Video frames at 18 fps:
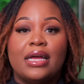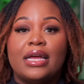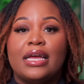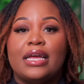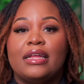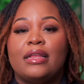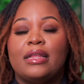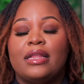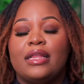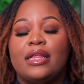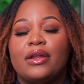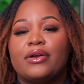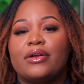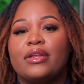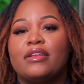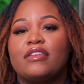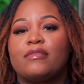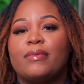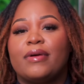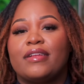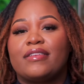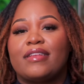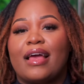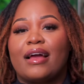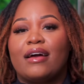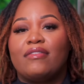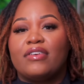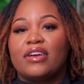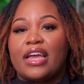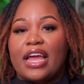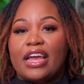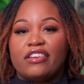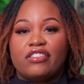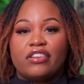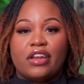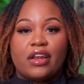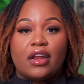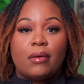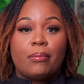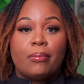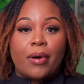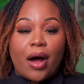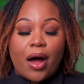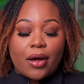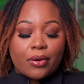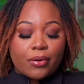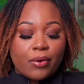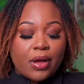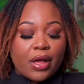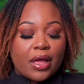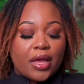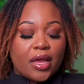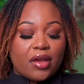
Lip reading: It literally smells like a vacation in a bottle.